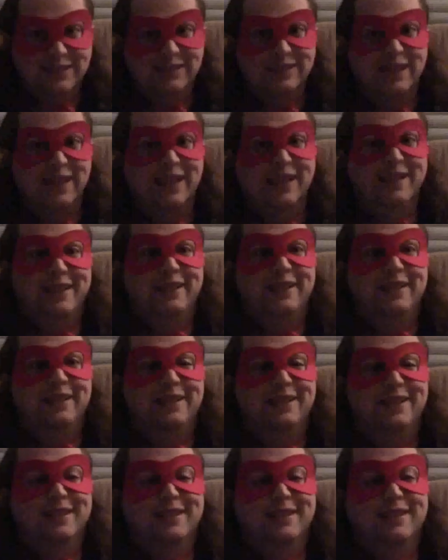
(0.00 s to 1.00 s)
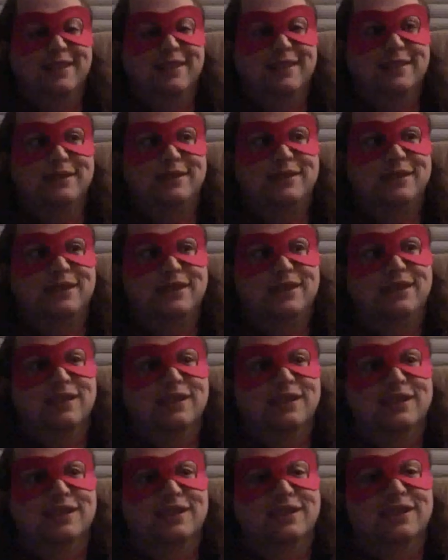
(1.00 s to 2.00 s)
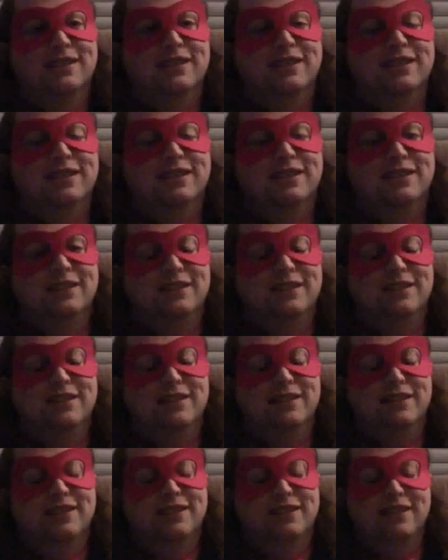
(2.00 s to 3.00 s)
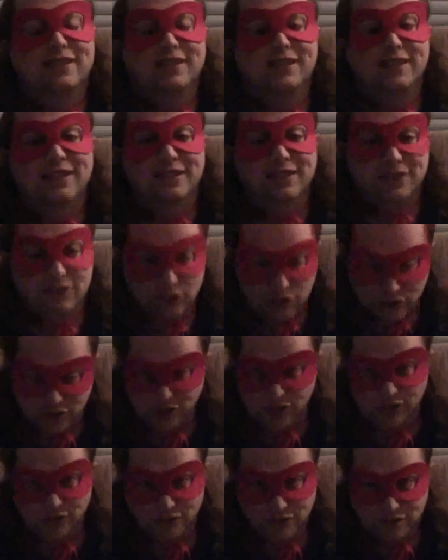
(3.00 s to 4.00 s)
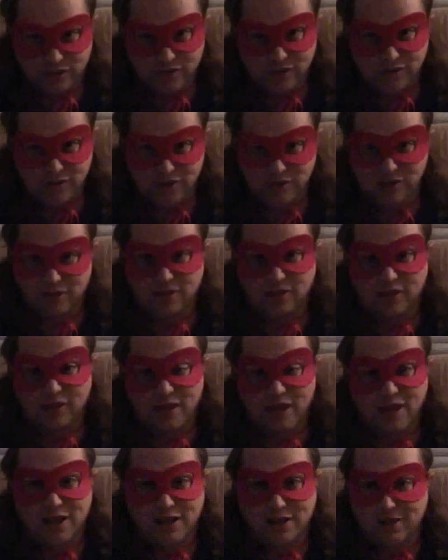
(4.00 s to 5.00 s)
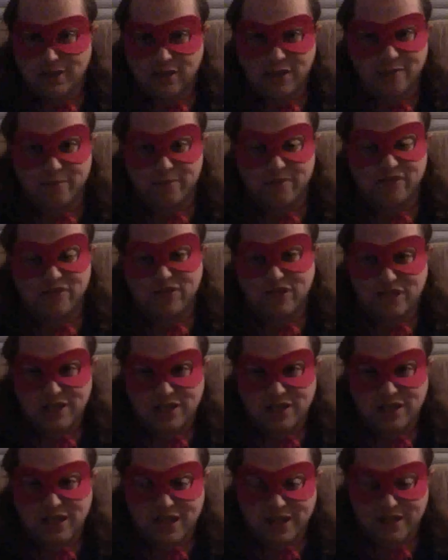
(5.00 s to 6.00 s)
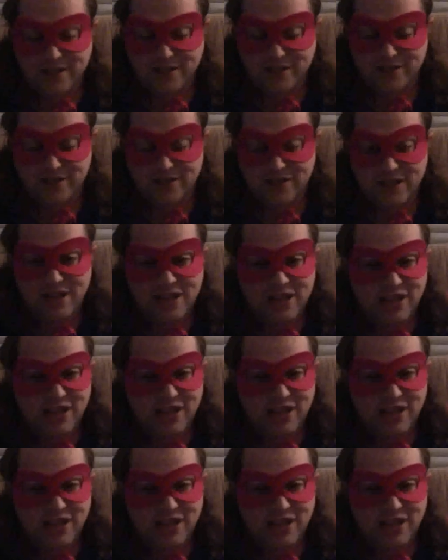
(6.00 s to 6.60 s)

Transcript: It is an insult to the concept of Teen Titans.